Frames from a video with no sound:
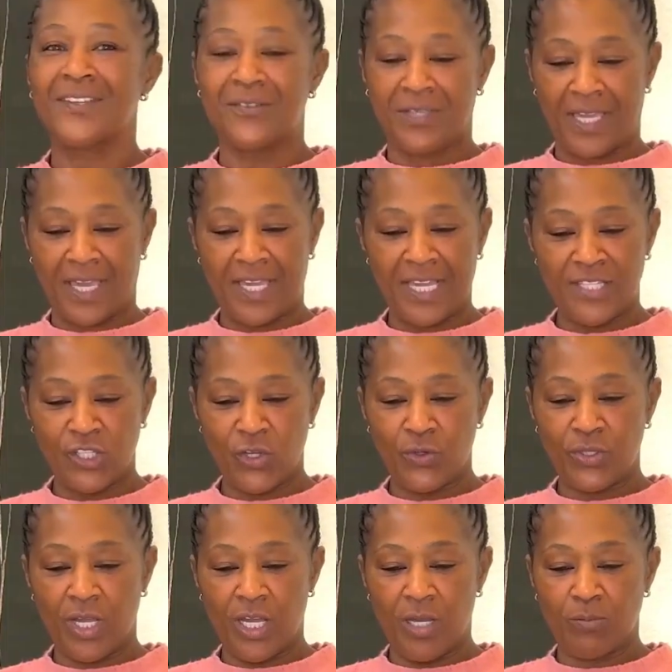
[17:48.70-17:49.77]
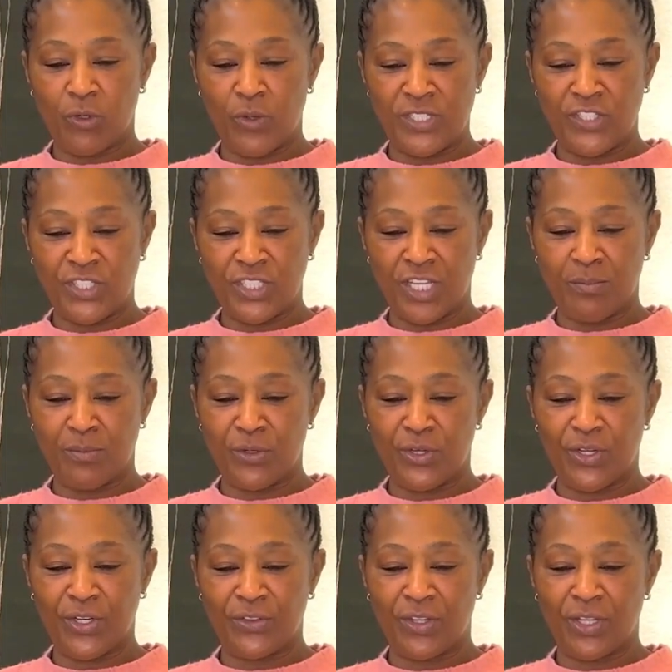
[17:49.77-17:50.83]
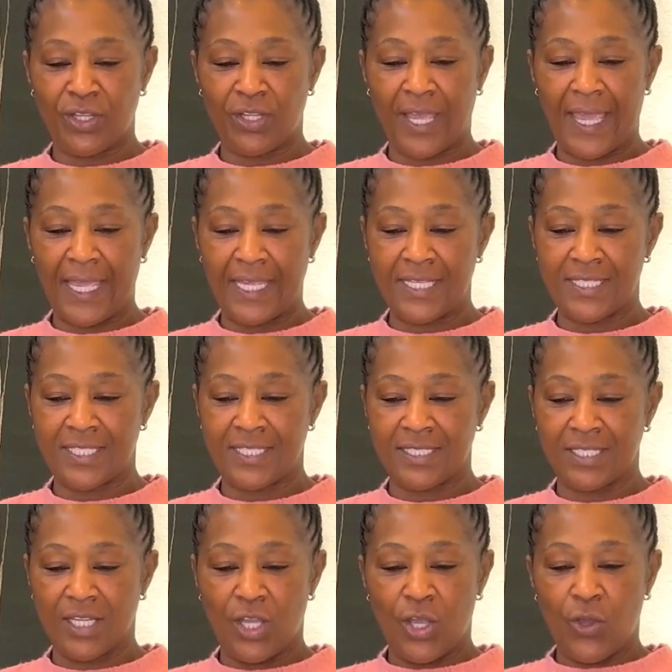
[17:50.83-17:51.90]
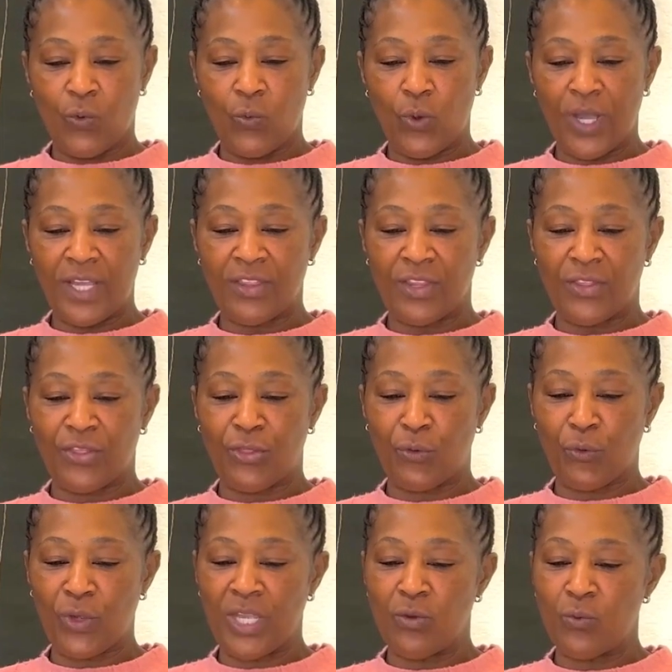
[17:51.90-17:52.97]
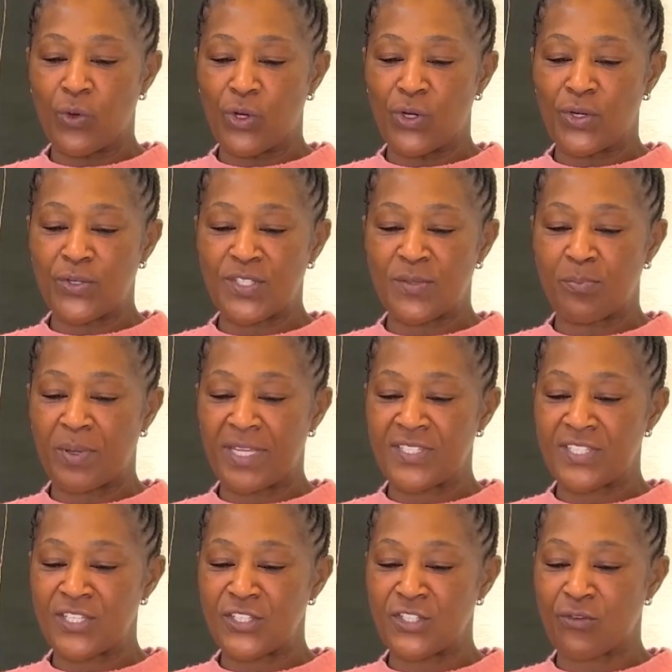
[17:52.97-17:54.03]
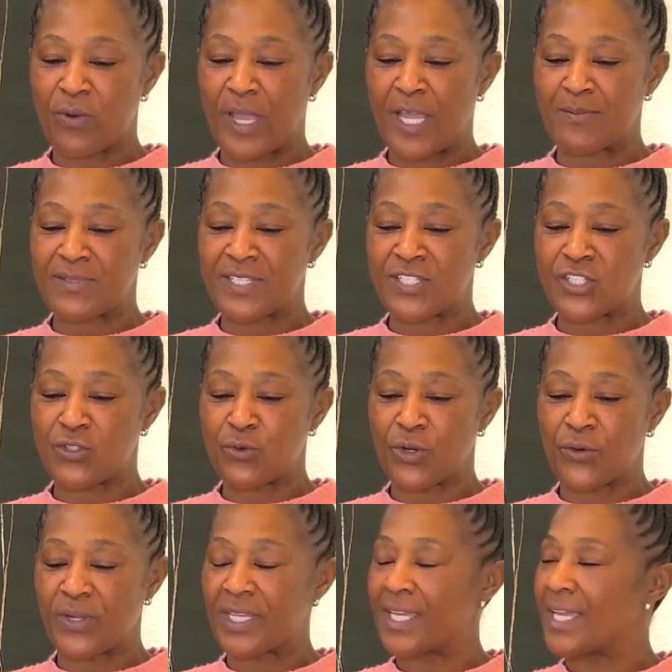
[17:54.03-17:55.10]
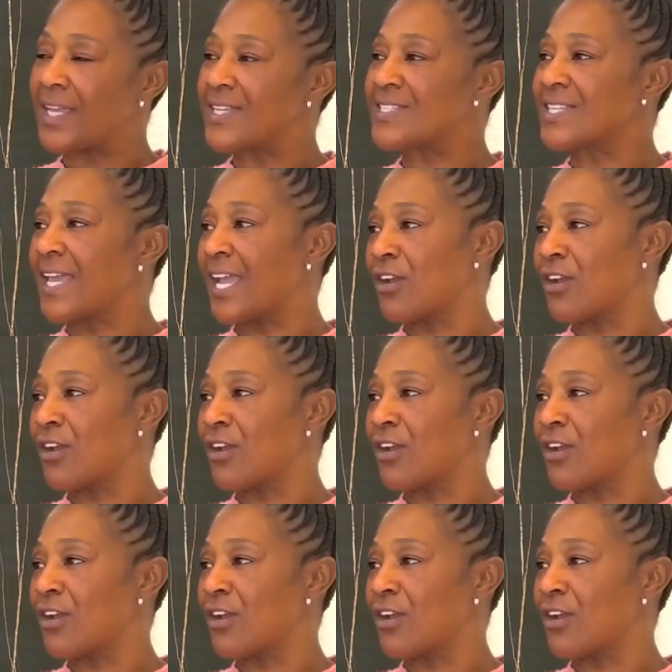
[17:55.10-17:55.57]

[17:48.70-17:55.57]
Okay. And so question number 8, what 3 words best describes this story, its